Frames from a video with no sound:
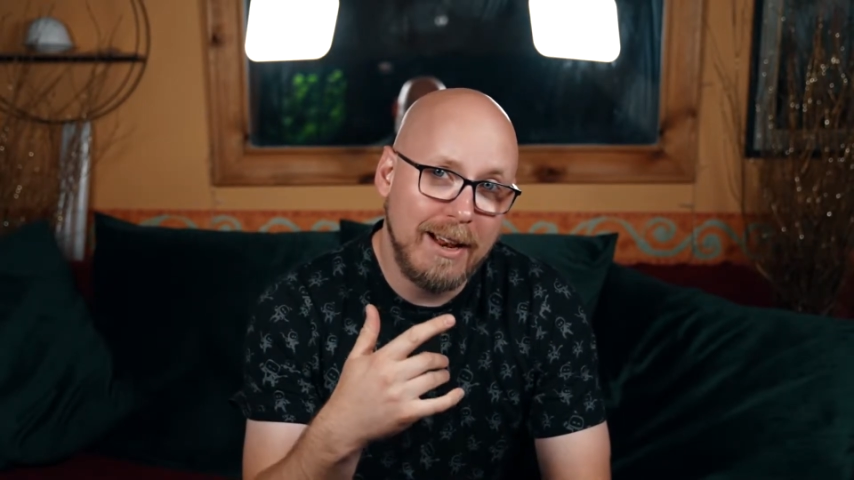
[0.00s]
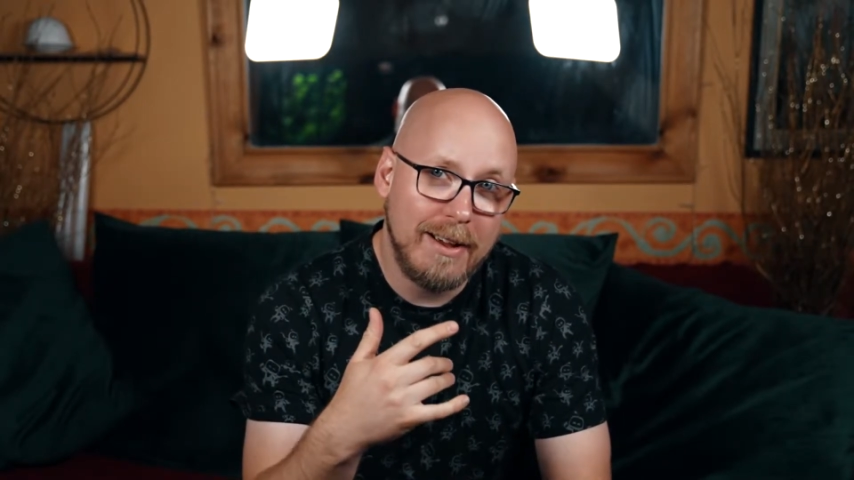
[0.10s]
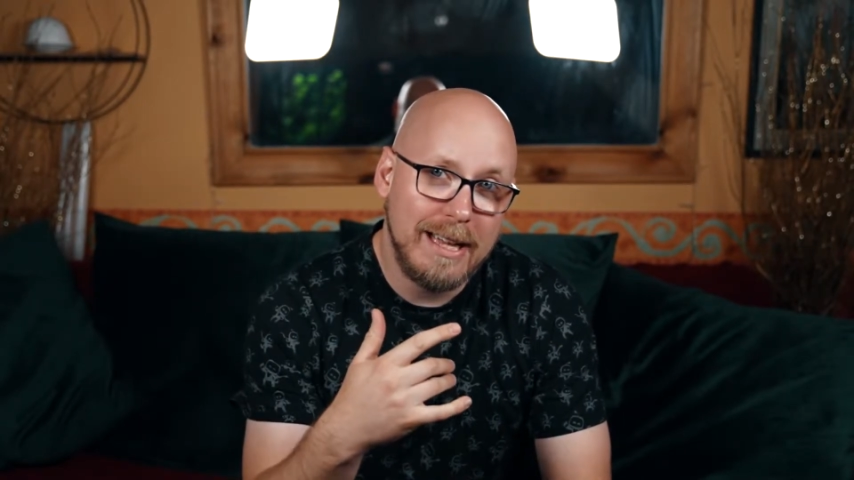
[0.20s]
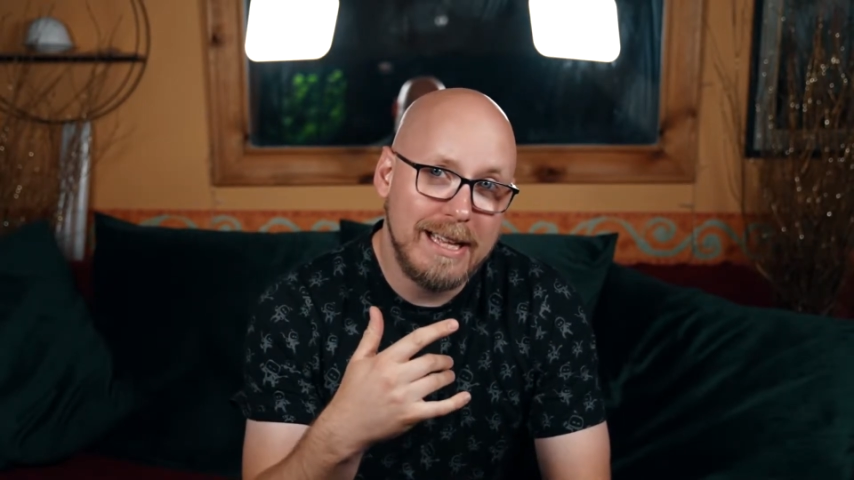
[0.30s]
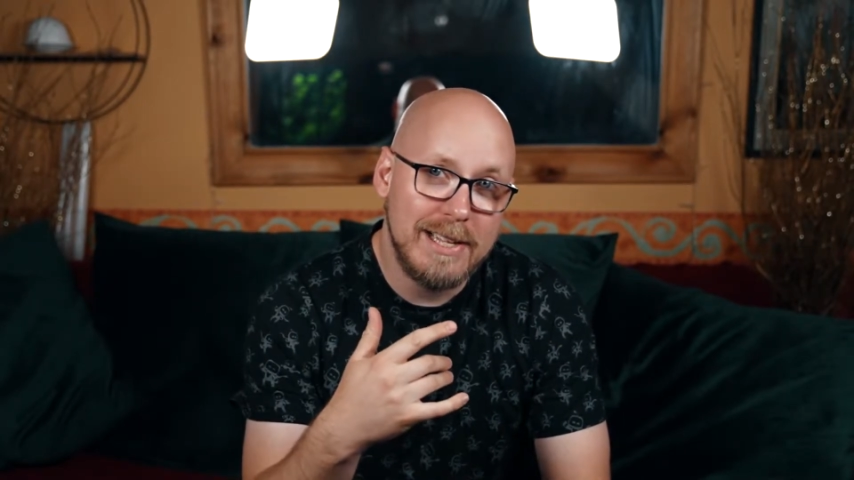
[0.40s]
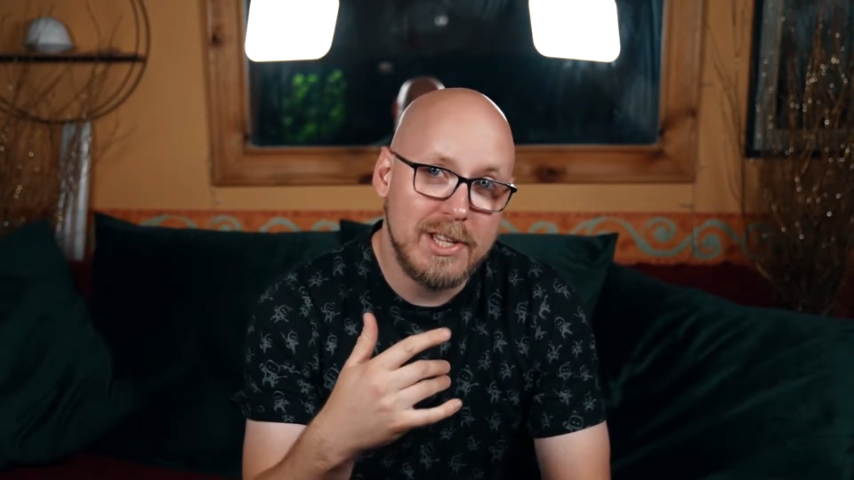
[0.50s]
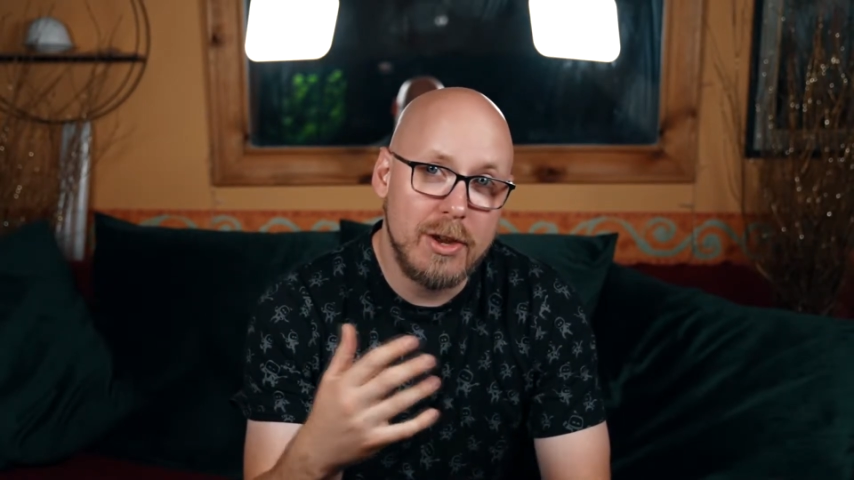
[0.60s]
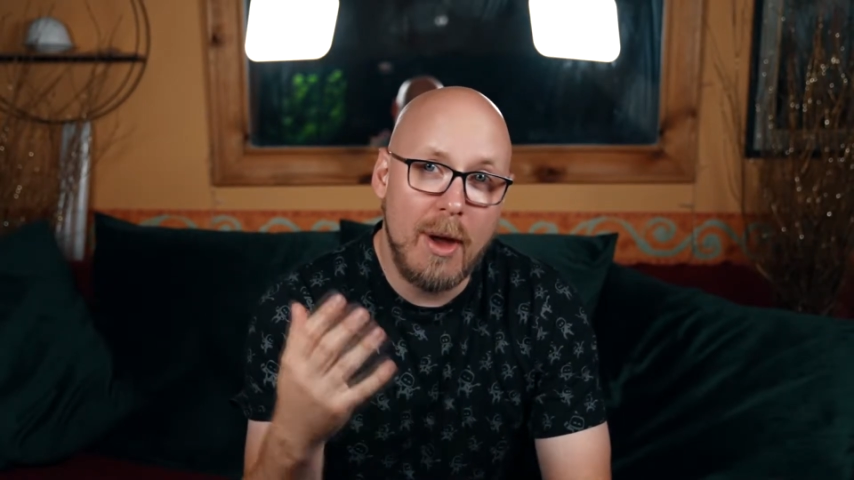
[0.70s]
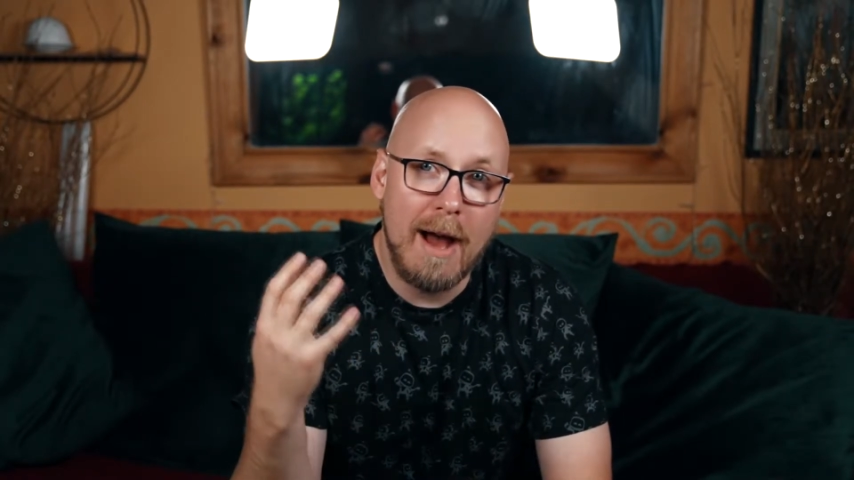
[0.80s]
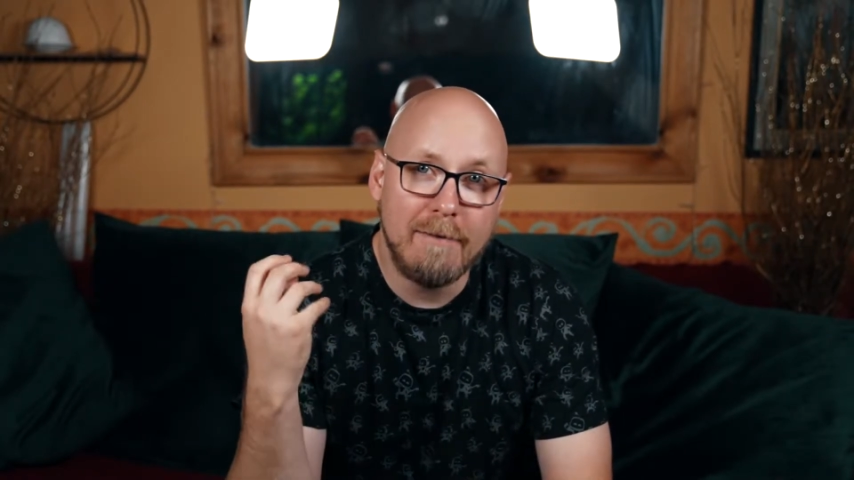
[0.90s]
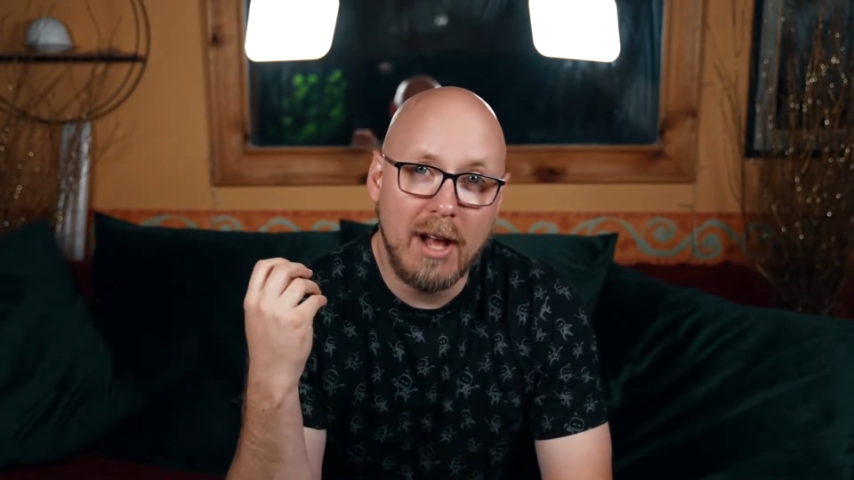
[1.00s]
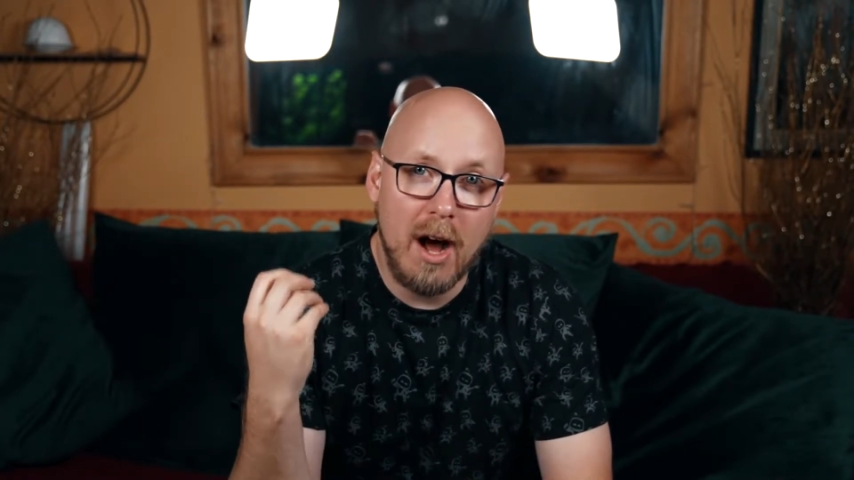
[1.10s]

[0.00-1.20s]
light is you have the